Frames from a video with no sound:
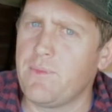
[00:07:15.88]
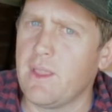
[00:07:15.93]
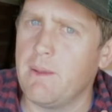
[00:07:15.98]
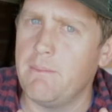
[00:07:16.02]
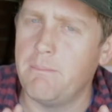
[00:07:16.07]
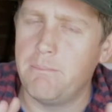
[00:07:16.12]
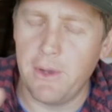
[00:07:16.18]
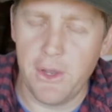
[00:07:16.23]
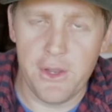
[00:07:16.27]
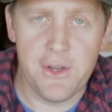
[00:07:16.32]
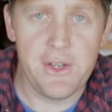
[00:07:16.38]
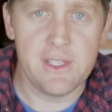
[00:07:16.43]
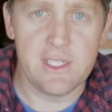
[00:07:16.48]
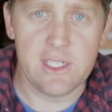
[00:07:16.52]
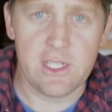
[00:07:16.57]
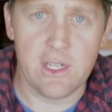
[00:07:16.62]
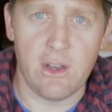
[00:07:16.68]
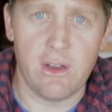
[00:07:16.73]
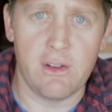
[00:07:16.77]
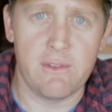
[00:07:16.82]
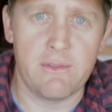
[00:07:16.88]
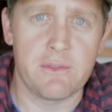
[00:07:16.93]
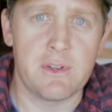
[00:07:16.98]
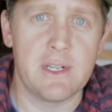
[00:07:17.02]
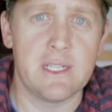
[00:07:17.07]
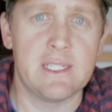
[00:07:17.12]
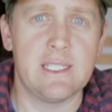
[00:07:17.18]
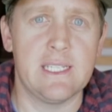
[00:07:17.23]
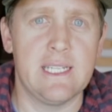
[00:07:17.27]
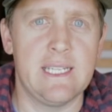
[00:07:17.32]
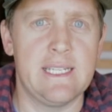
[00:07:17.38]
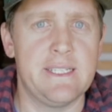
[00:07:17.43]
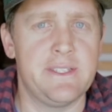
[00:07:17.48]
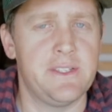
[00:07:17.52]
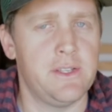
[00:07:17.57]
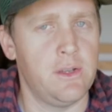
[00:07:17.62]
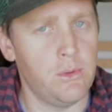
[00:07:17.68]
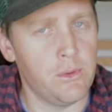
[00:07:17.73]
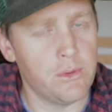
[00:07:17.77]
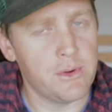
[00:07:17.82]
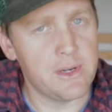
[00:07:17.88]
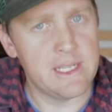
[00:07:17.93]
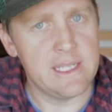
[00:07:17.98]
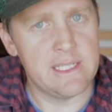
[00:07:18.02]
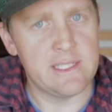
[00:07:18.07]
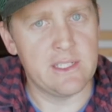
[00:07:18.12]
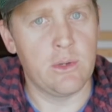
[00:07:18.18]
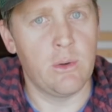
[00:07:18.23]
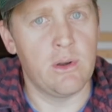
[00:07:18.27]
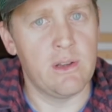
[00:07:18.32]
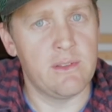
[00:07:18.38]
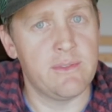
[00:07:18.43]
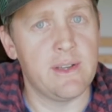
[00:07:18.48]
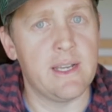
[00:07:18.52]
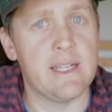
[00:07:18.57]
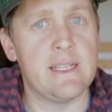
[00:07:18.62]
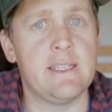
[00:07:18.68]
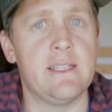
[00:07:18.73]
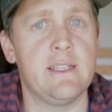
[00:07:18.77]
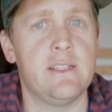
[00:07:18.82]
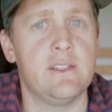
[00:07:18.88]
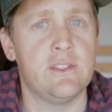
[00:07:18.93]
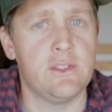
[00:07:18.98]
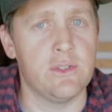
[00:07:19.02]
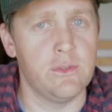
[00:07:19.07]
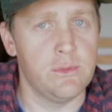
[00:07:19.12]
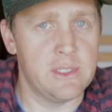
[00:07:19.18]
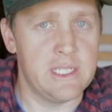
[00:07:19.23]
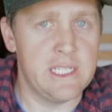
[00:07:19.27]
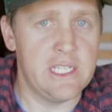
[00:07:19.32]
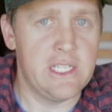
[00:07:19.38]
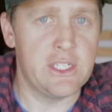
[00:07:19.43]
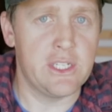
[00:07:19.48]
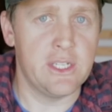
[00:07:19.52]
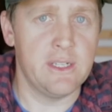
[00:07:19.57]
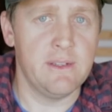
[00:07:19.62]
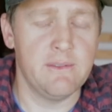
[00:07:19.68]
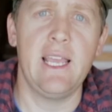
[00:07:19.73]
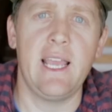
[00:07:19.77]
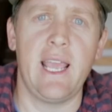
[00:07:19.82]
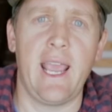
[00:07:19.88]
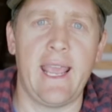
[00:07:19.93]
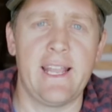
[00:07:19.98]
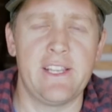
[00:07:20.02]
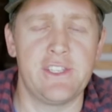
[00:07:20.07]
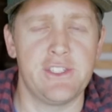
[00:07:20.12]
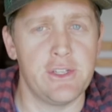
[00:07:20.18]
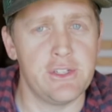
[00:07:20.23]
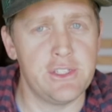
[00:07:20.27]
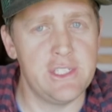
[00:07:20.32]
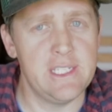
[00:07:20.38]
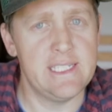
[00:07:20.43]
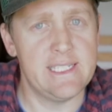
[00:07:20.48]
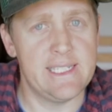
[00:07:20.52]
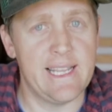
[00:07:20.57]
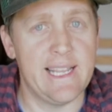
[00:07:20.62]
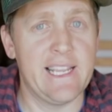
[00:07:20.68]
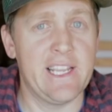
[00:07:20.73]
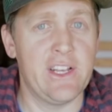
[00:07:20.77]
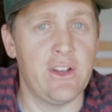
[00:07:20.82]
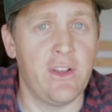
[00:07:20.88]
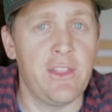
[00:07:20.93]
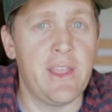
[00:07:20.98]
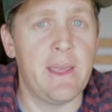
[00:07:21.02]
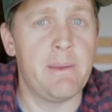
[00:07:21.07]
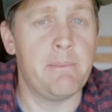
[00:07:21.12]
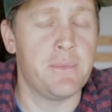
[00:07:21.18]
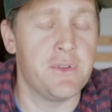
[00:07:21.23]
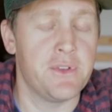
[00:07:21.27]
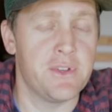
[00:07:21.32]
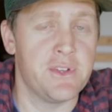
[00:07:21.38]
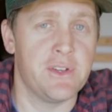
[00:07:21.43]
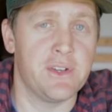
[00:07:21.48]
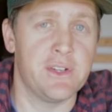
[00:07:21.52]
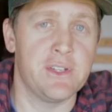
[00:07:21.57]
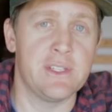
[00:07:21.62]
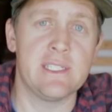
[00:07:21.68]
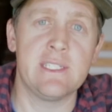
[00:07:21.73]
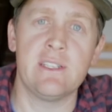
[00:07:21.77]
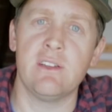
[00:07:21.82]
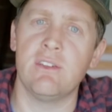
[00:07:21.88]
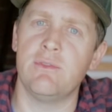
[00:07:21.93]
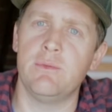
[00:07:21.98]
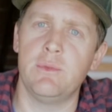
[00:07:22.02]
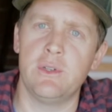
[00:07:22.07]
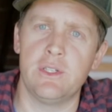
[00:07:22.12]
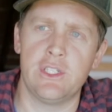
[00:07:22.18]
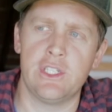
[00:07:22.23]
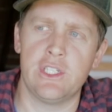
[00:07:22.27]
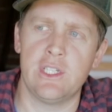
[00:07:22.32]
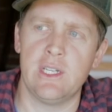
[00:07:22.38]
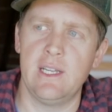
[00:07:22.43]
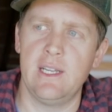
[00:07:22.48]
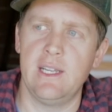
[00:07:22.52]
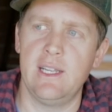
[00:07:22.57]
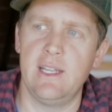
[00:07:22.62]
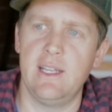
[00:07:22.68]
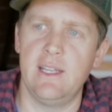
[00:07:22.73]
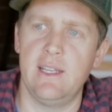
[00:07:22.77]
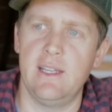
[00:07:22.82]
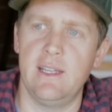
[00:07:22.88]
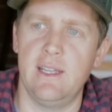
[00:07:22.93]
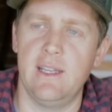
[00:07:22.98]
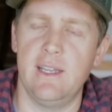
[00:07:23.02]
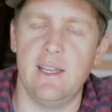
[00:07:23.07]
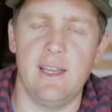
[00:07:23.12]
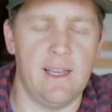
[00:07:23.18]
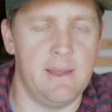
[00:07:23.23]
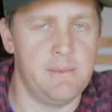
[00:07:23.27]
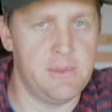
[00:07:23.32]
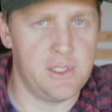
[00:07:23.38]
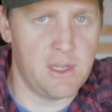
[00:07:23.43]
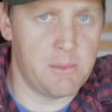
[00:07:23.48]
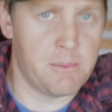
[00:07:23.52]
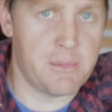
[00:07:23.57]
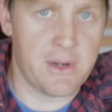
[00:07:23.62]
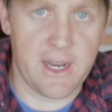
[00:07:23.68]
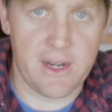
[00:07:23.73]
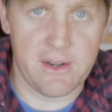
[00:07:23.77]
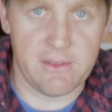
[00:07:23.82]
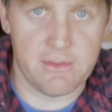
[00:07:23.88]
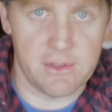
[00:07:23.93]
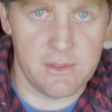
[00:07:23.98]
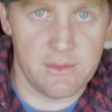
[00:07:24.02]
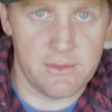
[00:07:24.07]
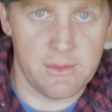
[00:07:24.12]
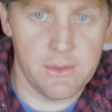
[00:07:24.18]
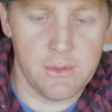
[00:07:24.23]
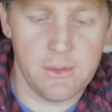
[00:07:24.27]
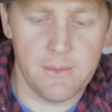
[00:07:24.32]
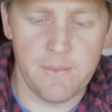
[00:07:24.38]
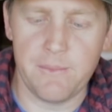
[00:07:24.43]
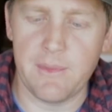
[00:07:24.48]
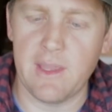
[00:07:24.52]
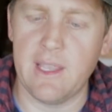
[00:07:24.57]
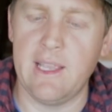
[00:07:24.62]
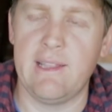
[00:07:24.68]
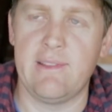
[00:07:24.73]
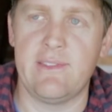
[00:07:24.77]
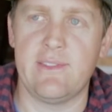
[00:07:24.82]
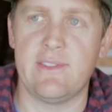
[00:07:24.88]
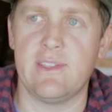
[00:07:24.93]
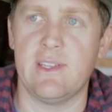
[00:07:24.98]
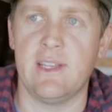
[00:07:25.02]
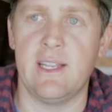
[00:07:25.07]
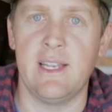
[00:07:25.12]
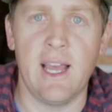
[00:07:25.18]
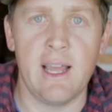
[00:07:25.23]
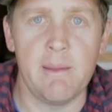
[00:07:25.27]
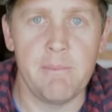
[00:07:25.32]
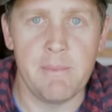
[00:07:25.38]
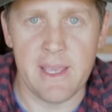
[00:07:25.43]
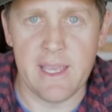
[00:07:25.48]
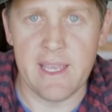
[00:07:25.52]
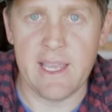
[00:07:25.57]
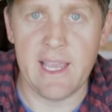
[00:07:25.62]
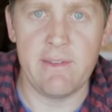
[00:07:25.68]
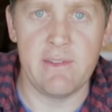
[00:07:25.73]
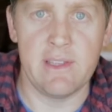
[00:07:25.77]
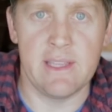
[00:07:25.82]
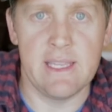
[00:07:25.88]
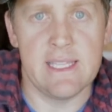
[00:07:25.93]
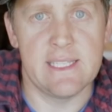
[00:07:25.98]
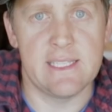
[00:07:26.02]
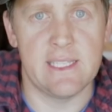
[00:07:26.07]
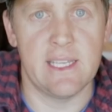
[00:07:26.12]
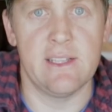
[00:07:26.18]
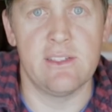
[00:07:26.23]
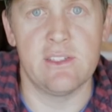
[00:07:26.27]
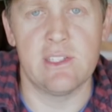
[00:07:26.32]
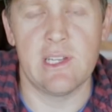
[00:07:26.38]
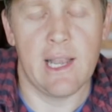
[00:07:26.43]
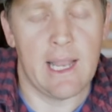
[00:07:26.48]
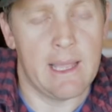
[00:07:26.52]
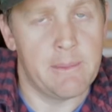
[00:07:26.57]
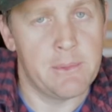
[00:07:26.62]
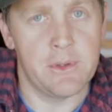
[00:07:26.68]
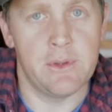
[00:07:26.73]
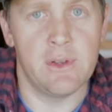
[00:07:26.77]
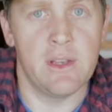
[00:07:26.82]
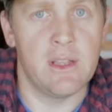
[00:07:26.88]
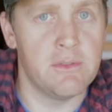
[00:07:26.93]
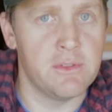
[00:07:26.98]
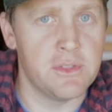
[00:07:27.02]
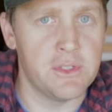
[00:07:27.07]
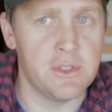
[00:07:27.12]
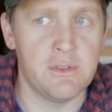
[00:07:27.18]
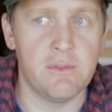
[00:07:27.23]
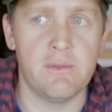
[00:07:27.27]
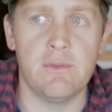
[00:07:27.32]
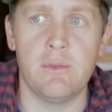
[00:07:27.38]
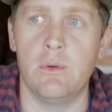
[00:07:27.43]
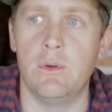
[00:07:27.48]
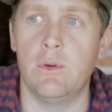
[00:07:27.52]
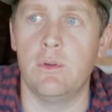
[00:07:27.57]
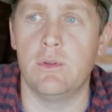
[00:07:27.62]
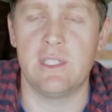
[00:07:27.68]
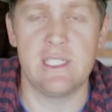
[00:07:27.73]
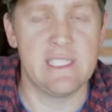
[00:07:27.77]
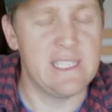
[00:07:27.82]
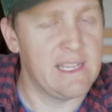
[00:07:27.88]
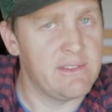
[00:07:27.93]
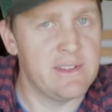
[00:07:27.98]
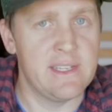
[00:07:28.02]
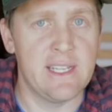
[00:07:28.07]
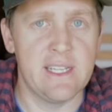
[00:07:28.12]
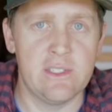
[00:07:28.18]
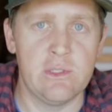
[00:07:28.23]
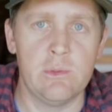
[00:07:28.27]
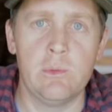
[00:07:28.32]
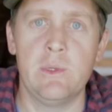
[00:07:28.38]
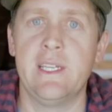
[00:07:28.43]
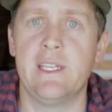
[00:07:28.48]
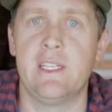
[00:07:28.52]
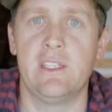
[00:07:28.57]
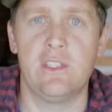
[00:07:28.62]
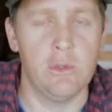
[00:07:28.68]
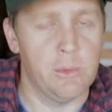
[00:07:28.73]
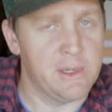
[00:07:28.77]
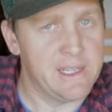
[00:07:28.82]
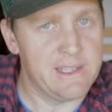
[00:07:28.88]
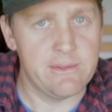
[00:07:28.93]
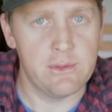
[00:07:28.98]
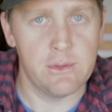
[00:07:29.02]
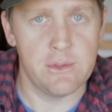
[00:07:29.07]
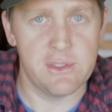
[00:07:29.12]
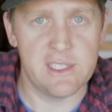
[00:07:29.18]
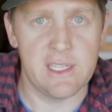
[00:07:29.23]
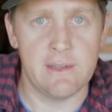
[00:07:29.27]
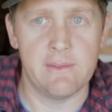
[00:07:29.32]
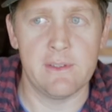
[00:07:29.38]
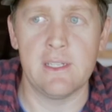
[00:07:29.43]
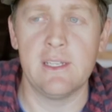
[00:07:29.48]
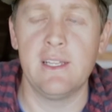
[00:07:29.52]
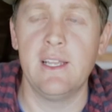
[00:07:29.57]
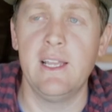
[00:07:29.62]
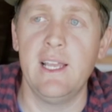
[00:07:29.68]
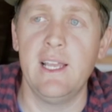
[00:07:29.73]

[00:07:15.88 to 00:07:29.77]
A bonus card for us is Laura is a qualified school teacher, and so she's taken on that burden on herself, which I'm so proud of her for. It's a nightmare having these kids climbing all over you for 7 days a week, 24/7.